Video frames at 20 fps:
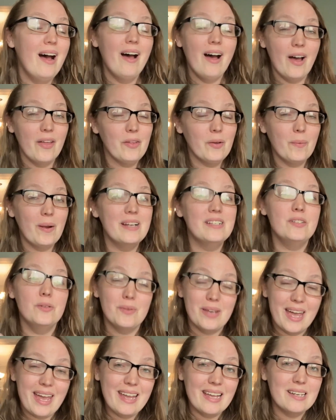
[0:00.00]
Otherwise, you
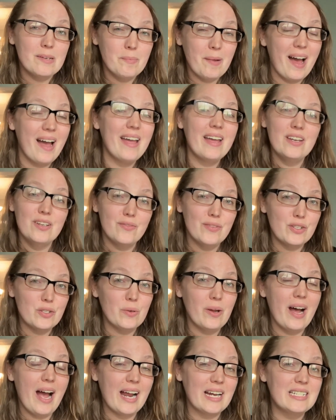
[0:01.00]
can buy
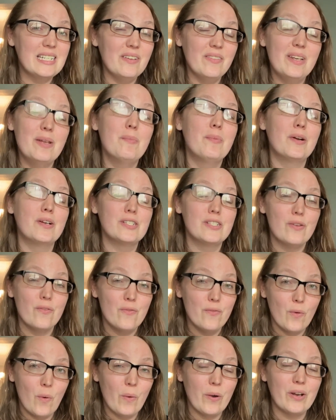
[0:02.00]
individual activity books
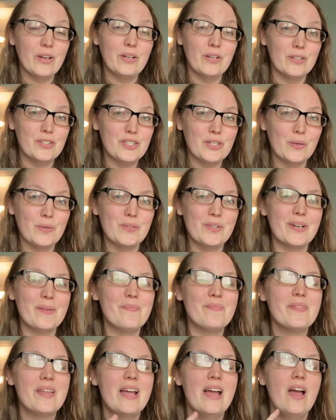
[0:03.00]
for your children.